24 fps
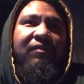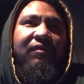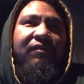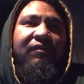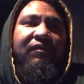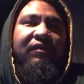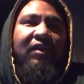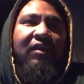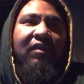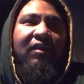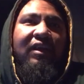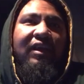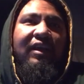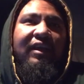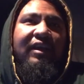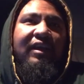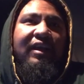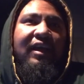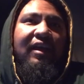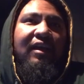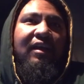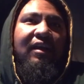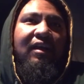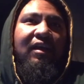Salt
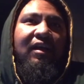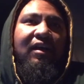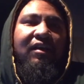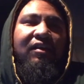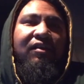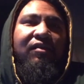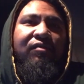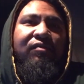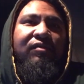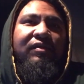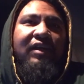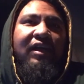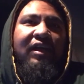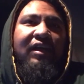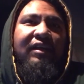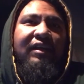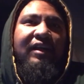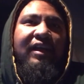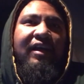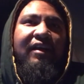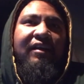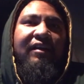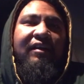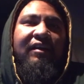Lake, Utah
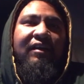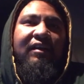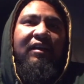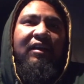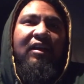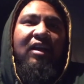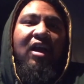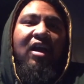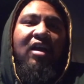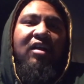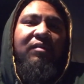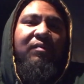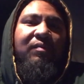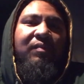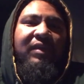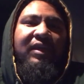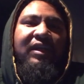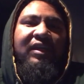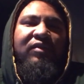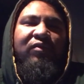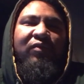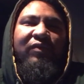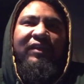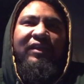down to Long
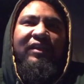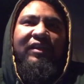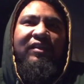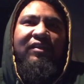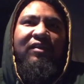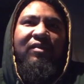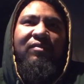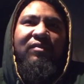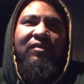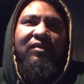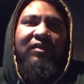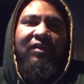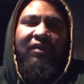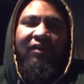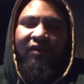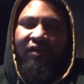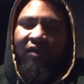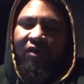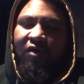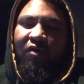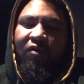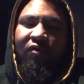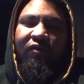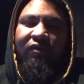Beach, which is almost the
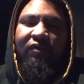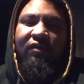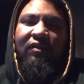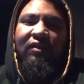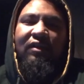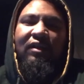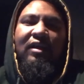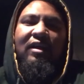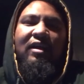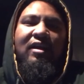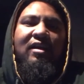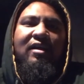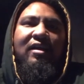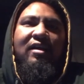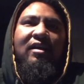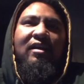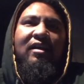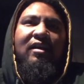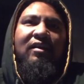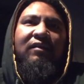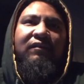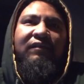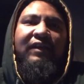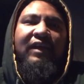coast
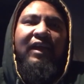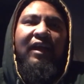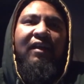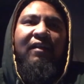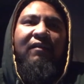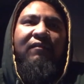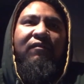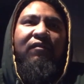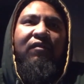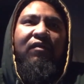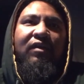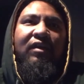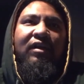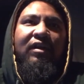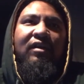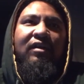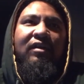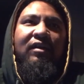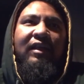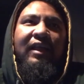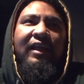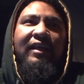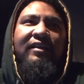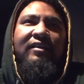of
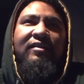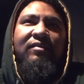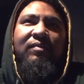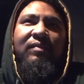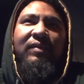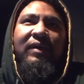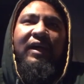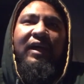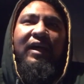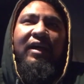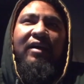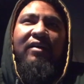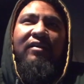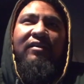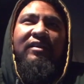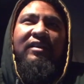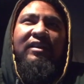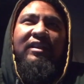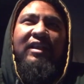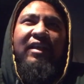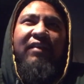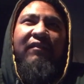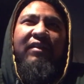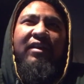California, that's about
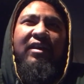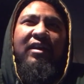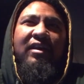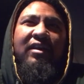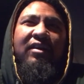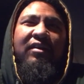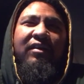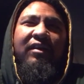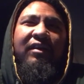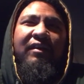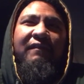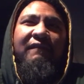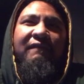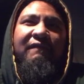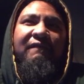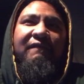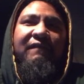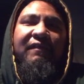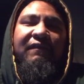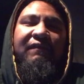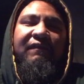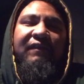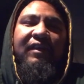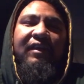
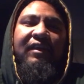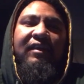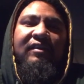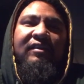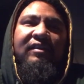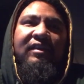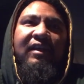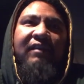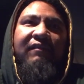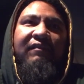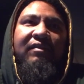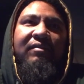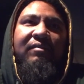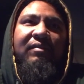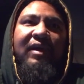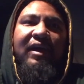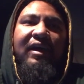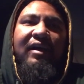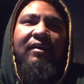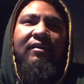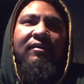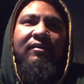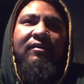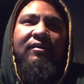757
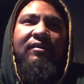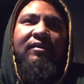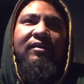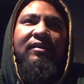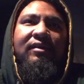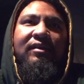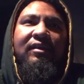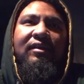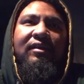miles.